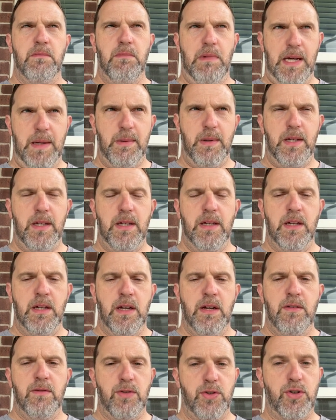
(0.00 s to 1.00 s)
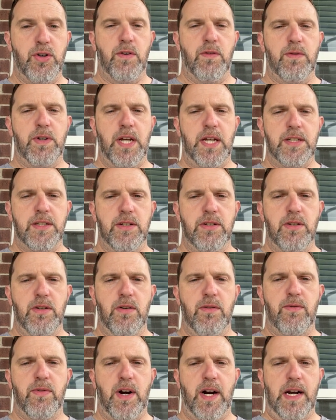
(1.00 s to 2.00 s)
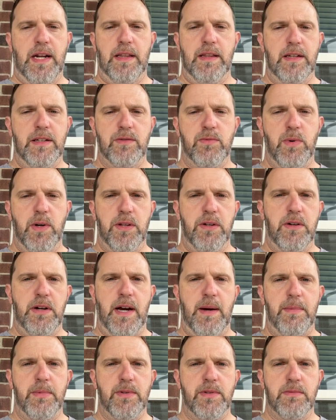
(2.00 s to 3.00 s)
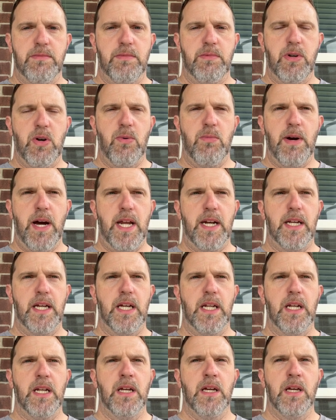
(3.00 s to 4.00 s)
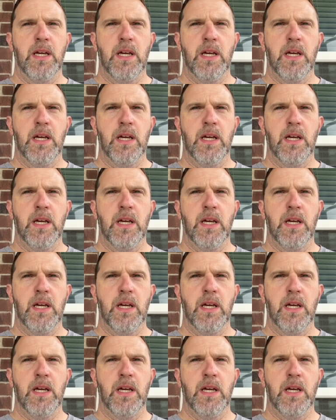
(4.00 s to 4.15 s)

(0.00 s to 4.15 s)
Maybe. For sure for testing tune on Friday, unless weather happens go bad again.